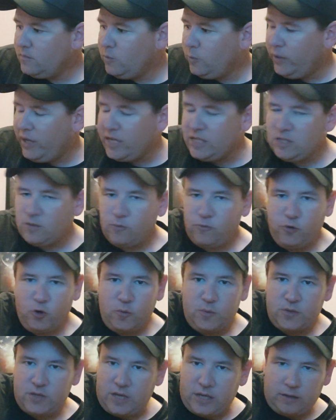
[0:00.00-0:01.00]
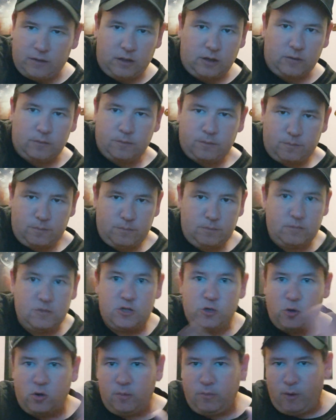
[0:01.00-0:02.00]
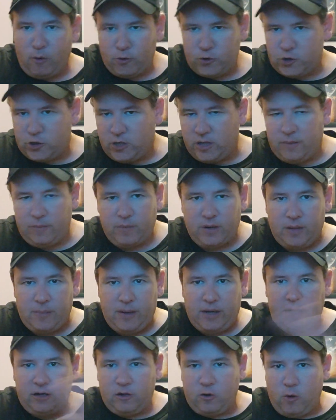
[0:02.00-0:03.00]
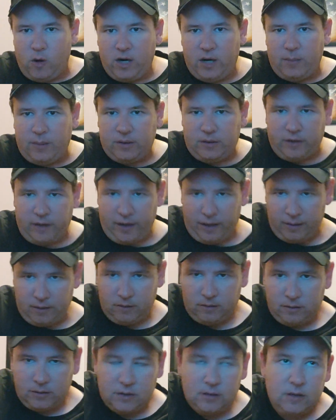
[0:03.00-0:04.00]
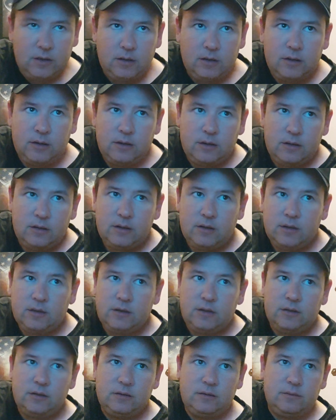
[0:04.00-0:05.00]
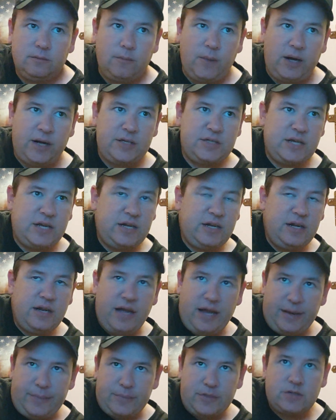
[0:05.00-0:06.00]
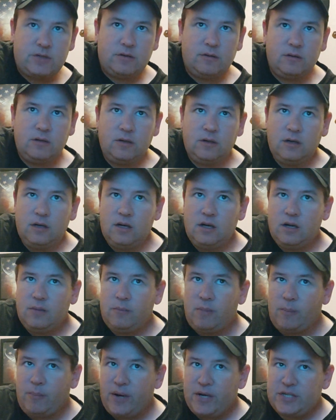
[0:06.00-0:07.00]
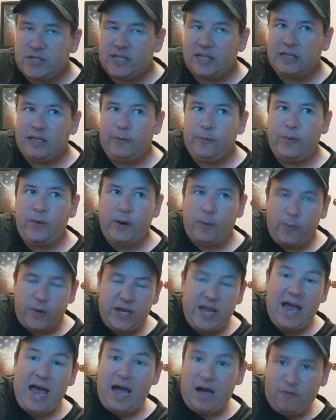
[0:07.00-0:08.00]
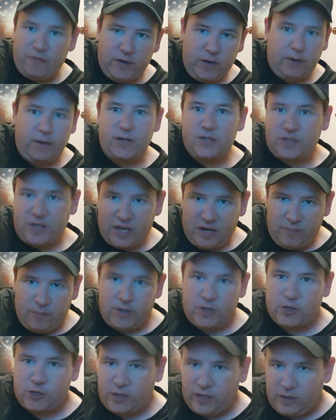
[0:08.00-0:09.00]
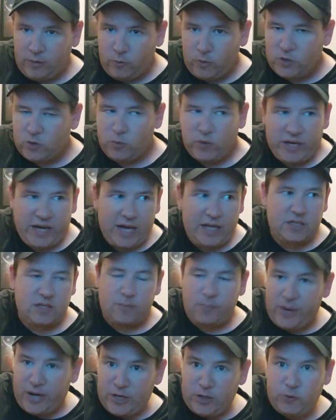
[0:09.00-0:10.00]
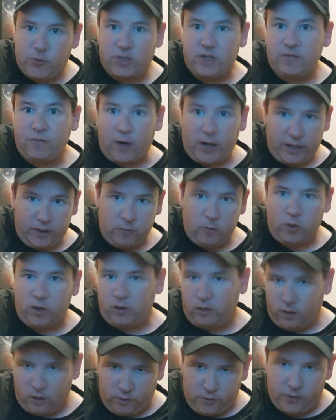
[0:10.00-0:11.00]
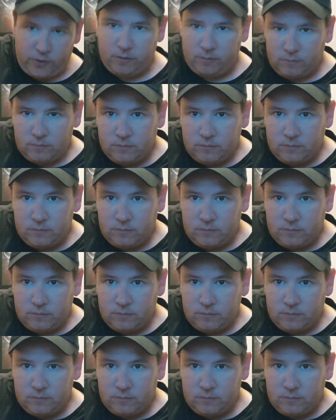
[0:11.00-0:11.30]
We got some groups that are doing bullshit, but I'm not going to go on about that. I'm not going to say any names. But basically what we have here in the state of Michigan is we got some patriots fighting one another.